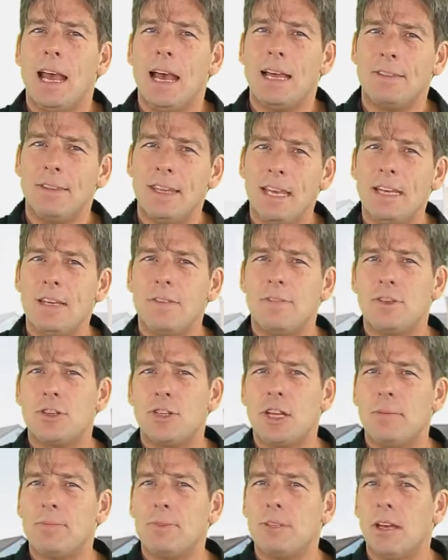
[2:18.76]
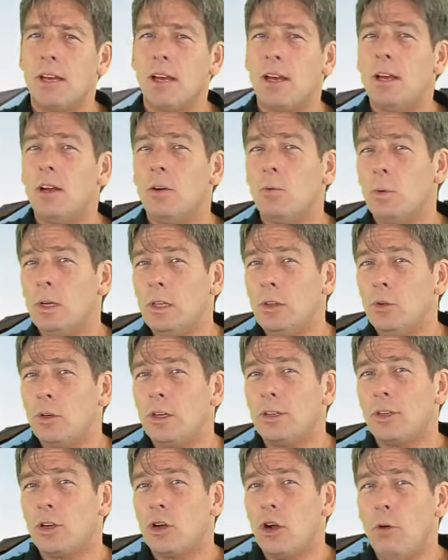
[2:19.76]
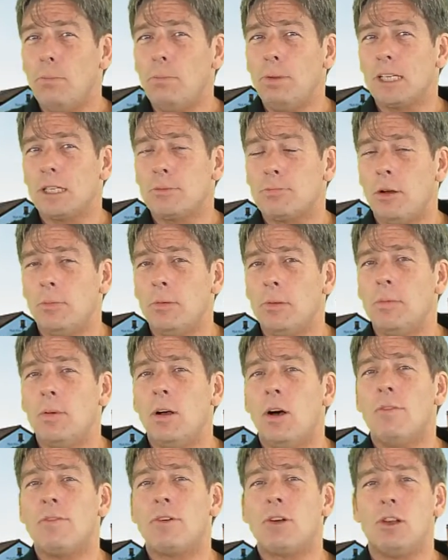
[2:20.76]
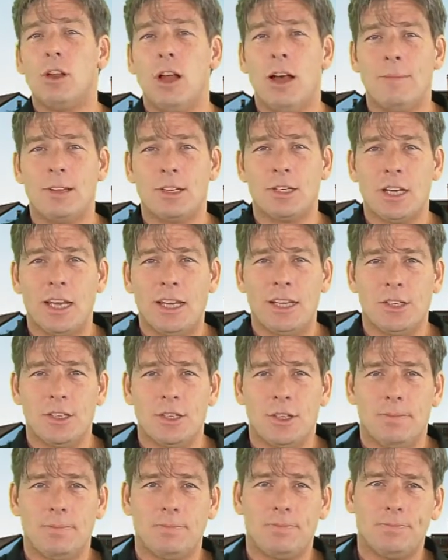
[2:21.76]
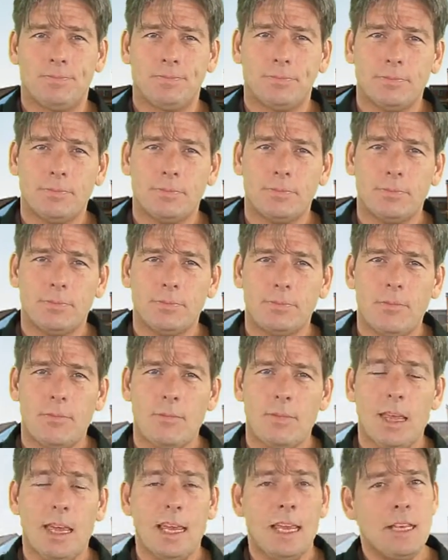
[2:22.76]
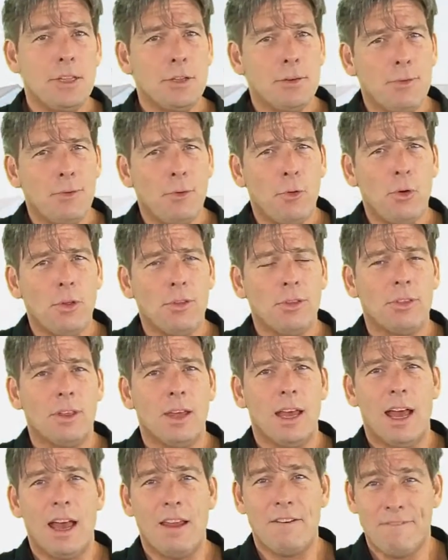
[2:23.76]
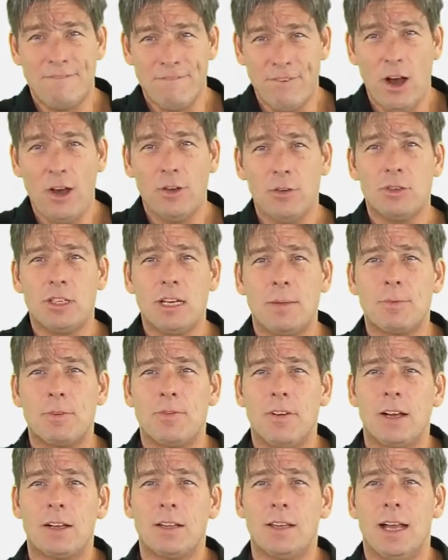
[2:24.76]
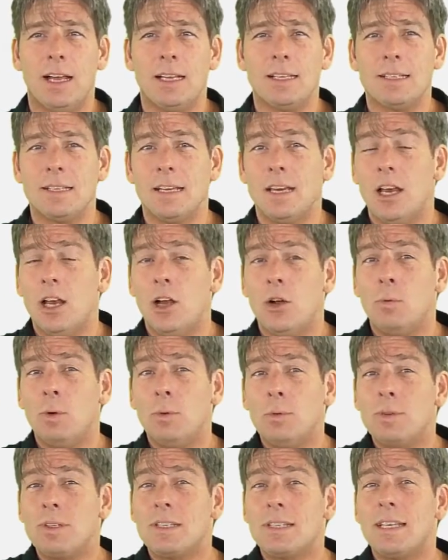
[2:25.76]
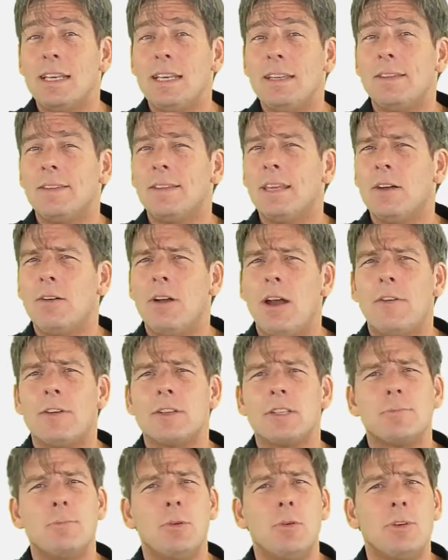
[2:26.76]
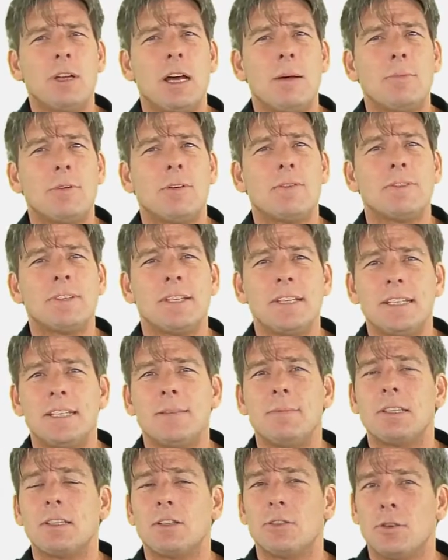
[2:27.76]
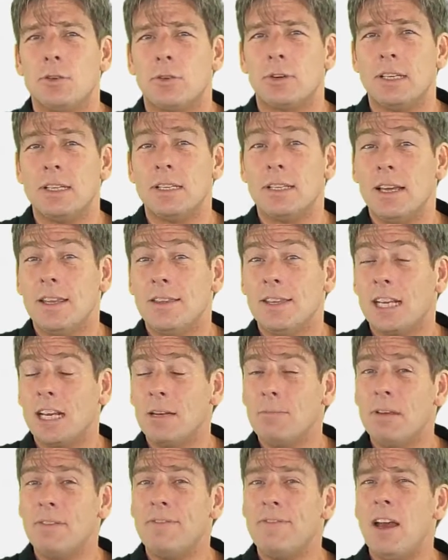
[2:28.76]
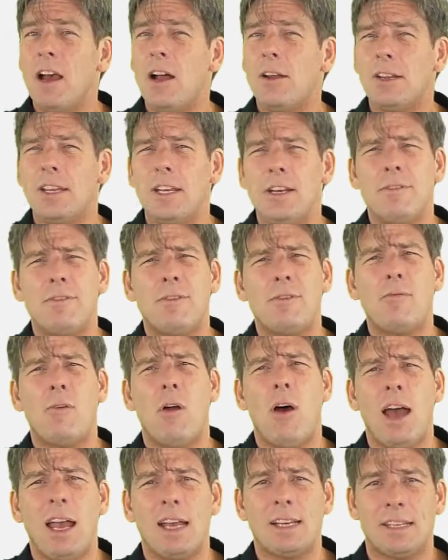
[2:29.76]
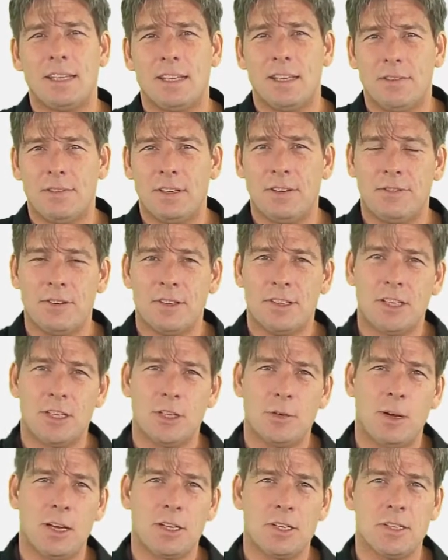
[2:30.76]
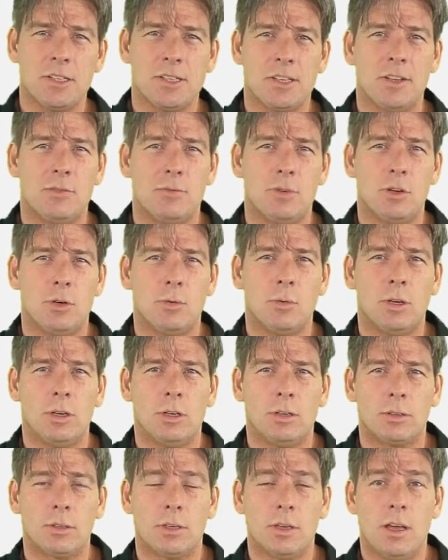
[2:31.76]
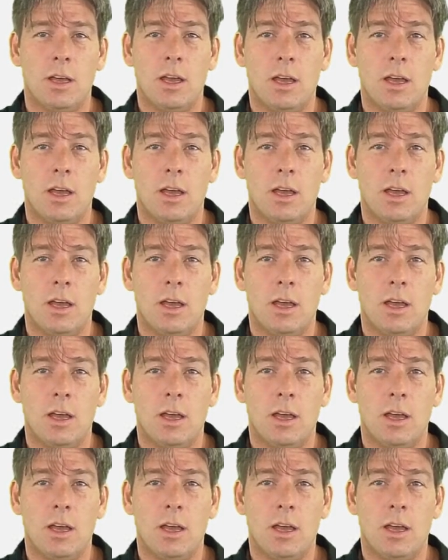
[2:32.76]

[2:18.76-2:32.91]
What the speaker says: At the end of the chapter, we look at the complex problem of climate change. In the fourth and final chapter of our class, we will see that there are a small number of systemic stories that can be found in a variety of different situations in the real world.